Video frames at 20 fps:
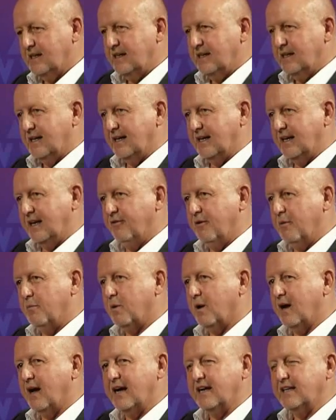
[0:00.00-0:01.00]
And he
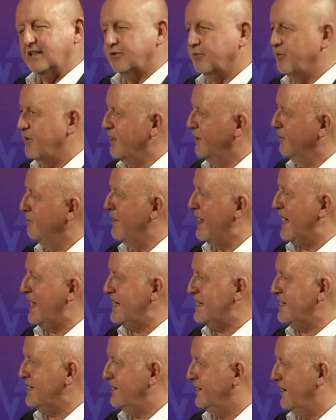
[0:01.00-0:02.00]
replies, real
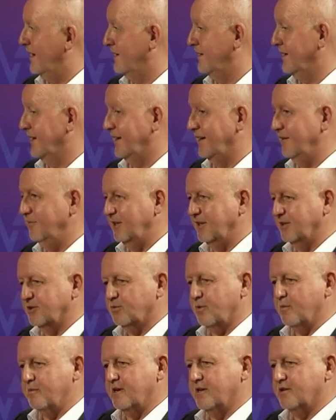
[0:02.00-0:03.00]
men, I think he means
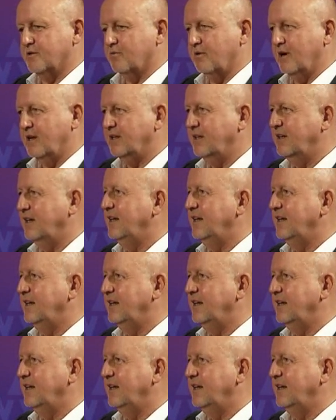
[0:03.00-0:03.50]
women as well,